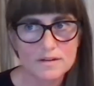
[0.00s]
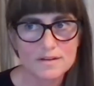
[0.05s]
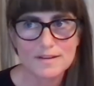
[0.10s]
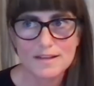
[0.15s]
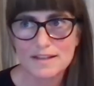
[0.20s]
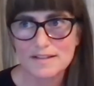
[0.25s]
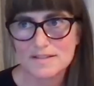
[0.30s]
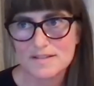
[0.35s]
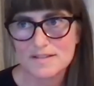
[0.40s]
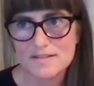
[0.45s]

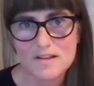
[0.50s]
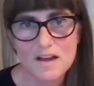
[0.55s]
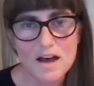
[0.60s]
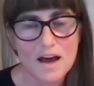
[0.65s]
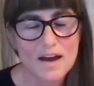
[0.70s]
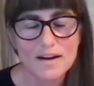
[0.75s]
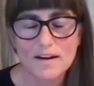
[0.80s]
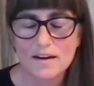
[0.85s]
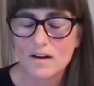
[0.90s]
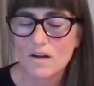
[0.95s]
it's
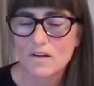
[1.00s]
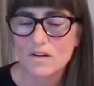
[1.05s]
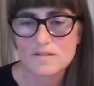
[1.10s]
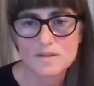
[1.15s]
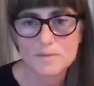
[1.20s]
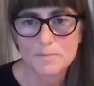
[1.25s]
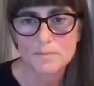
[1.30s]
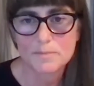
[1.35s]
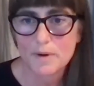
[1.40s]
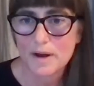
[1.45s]
not at all
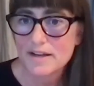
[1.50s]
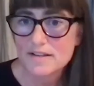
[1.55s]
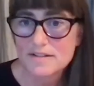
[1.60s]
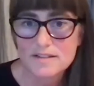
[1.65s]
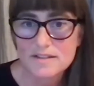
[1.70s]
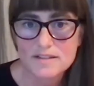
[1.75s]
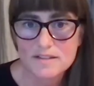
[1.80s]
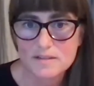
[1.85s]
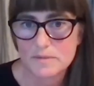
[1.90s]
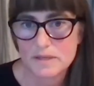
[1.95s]

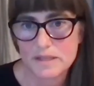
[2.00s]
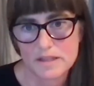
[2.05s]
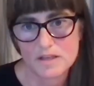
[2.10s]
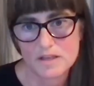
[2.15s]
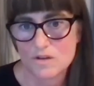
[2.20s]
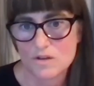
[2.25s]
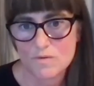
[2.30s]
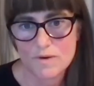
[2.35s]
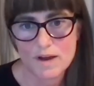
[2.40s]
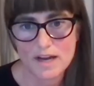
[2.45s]
surprising to me that
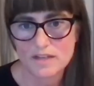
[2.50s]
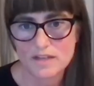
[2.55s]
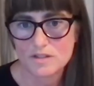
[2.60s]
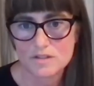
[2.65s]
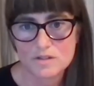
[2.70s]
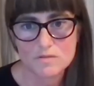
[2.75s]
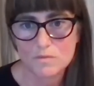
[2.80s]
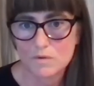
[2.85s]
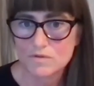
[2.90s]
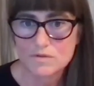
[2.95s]
you had to
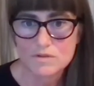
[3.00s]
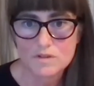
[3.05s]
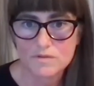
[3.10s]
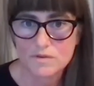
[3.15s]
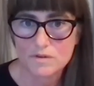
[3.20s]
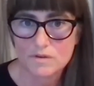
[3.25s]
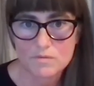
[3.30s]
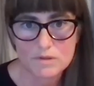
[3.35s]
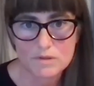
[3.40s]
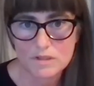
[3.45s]
do most of
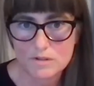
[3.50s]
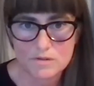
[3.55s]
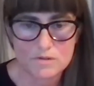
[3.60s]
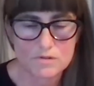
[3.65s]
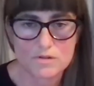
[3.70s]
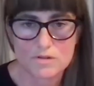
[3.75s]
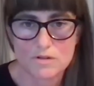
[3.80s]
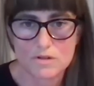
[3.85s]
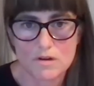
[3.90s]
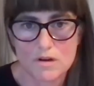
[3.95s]
your
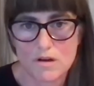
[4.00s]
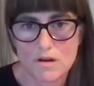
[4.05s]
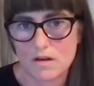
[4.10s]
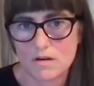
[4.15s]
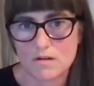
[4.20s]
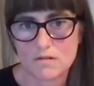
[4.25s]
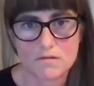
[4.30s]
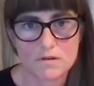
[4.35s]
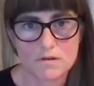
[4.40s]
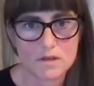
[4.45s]
research
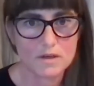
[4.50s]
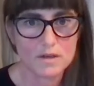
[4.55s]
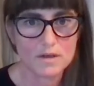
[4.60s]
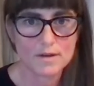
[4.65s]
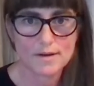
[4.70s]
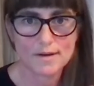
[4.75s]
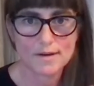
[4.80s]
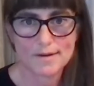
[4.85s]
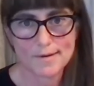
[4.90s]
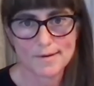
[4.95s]
on,
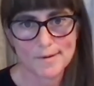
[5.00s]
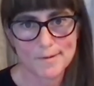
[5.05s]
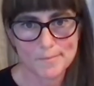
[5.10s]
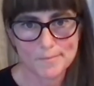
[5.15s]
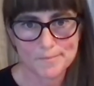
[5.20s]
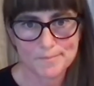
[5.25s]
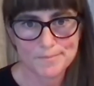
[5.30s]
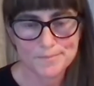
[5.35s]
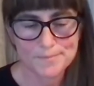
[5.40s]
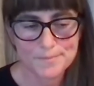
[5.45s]

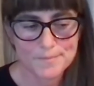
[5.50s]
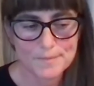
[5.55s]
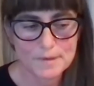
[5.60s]
um,